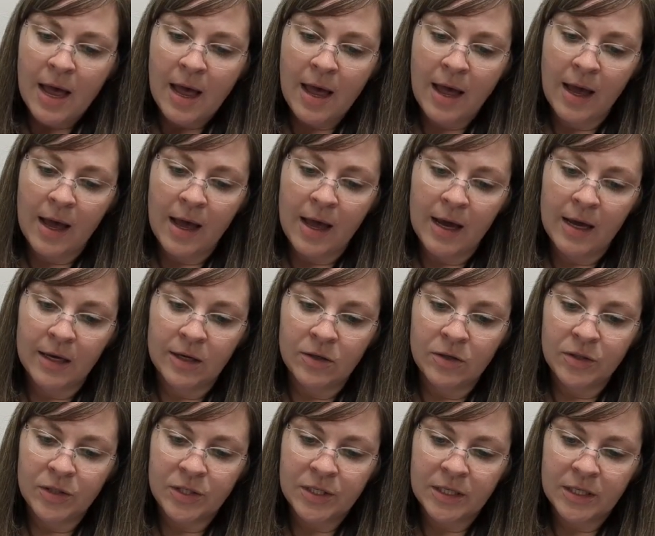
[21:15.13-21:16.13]

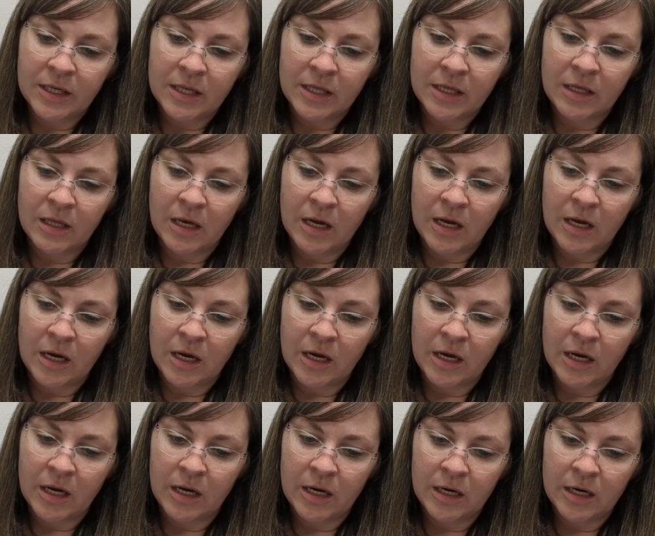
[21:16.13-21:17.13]
And
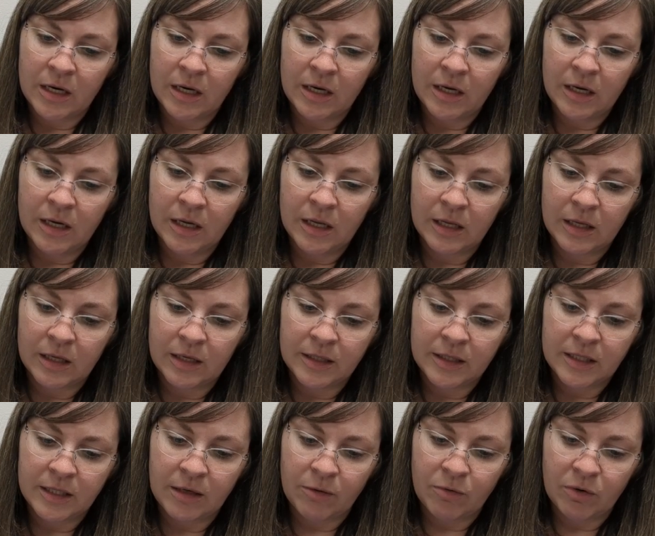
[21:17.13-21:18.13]
then,
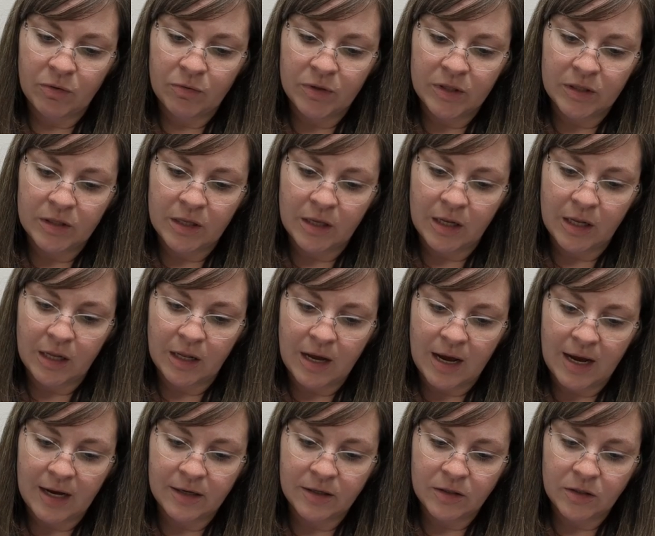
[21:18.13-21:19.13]
let's see, what was the
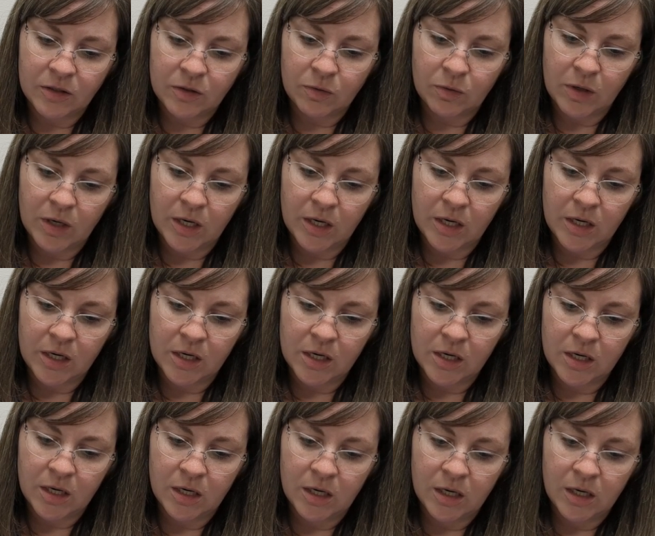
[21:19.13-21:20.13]
last
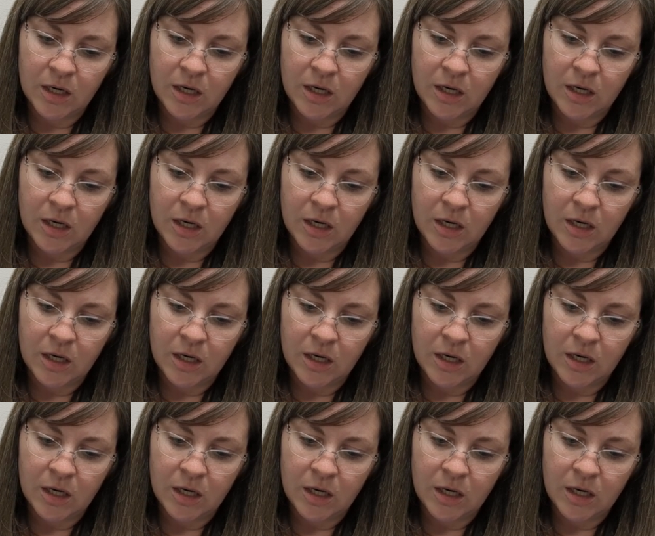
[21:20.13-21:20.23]
one?